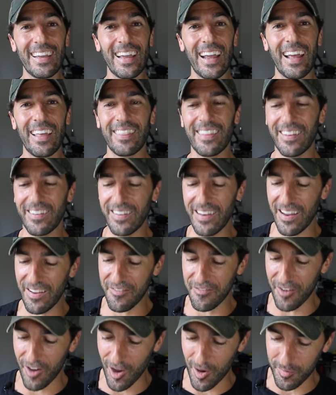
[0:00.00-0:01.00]
And then
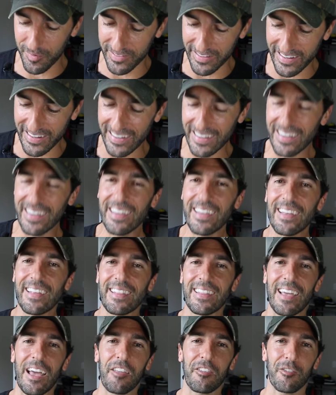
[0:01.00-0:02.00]
invariably,
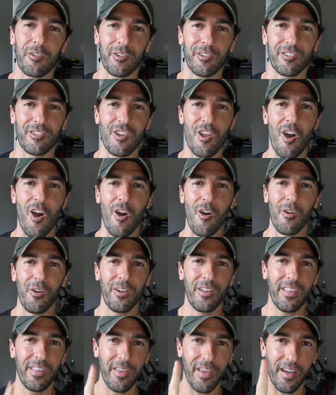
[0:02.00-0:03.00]
the answer is no.